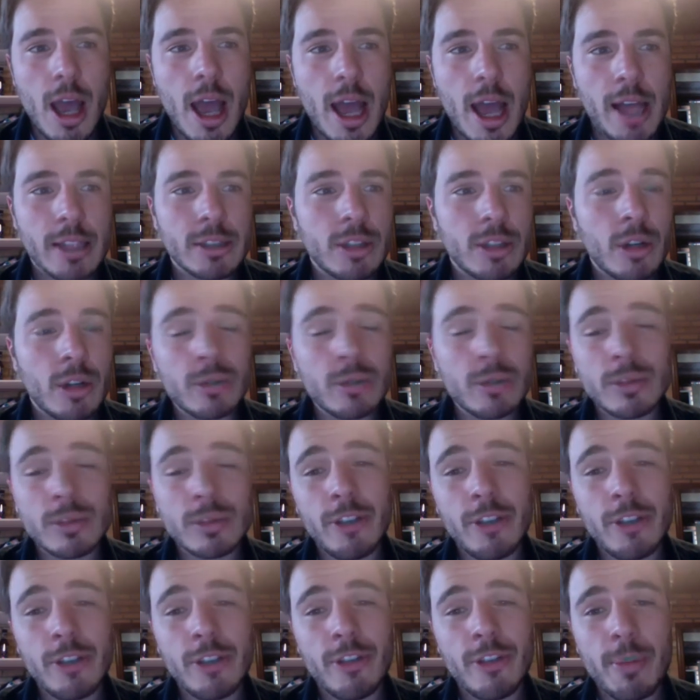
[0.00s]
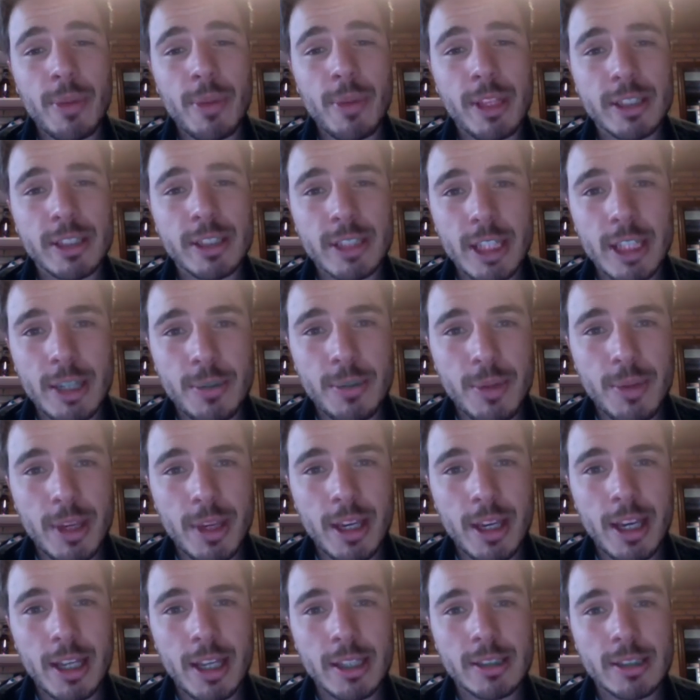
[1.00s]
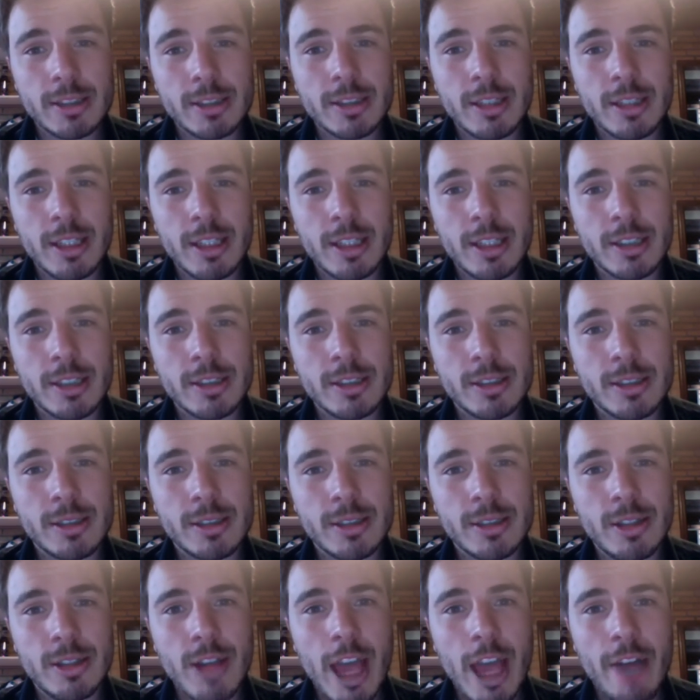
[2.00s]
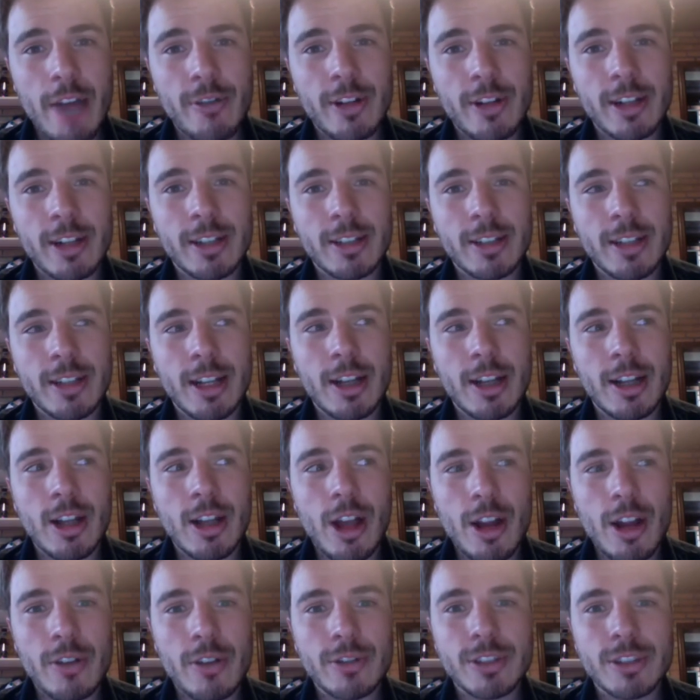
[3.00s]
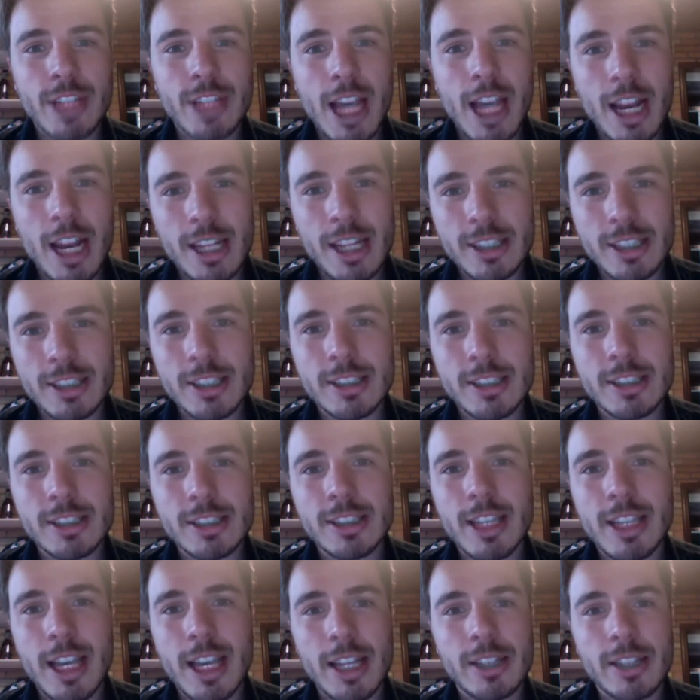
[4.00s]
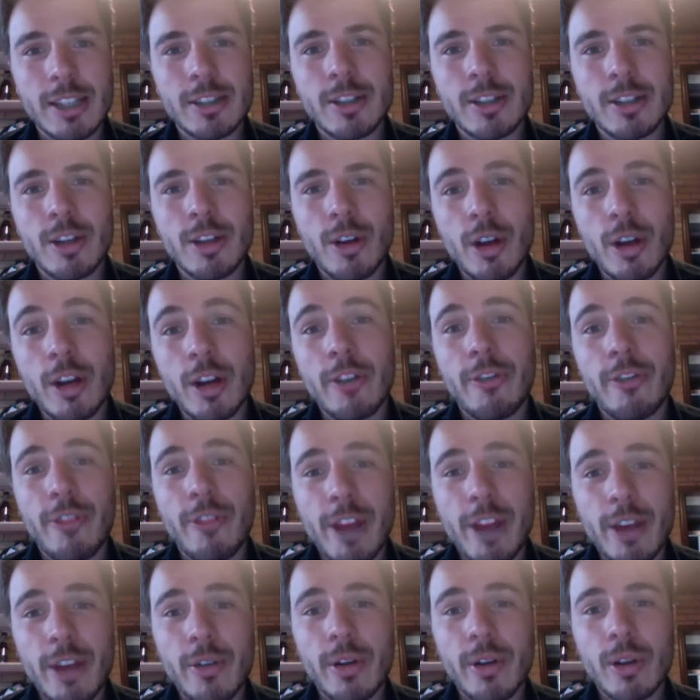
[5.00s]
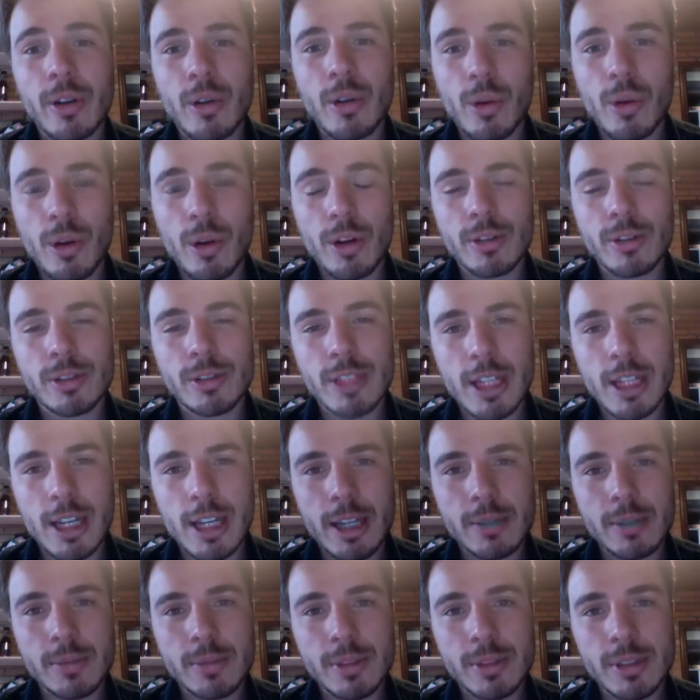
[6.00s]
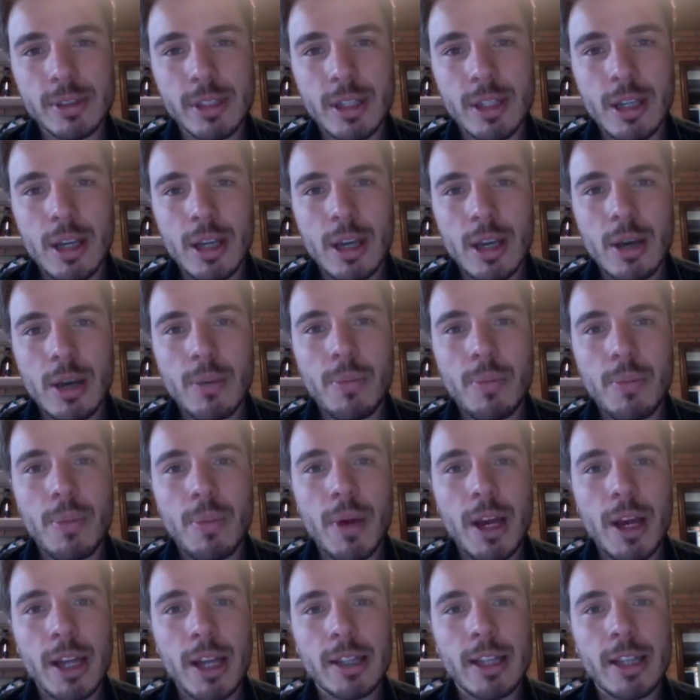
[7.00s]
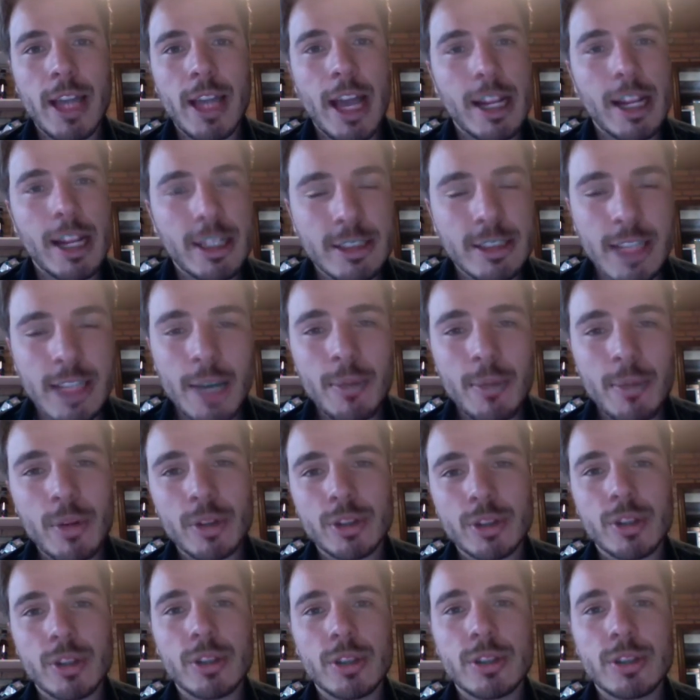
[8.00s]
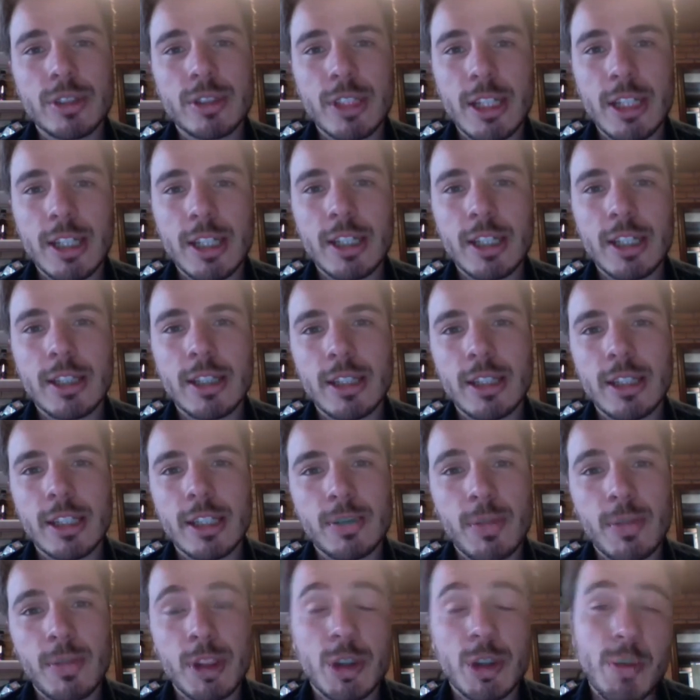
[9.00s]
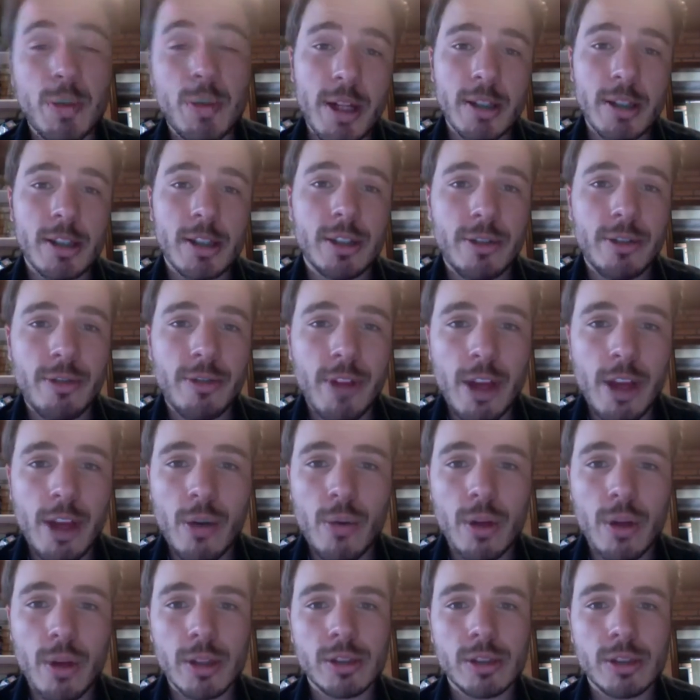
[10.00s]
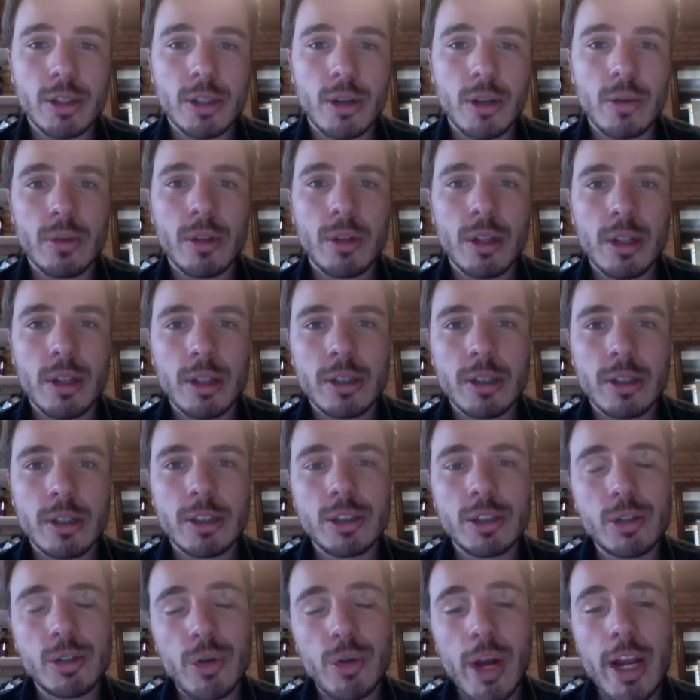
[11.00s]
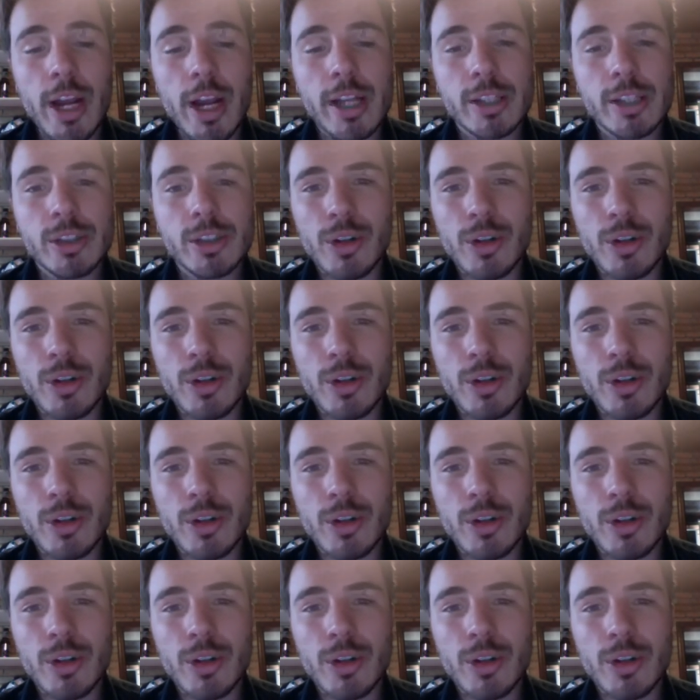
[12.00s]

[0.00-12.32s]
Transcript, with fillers: and don't give up easily because is you have like a lot of challenges and you're gonna fail a lot of times but anytime you succeed is much better than a fail one. So just try and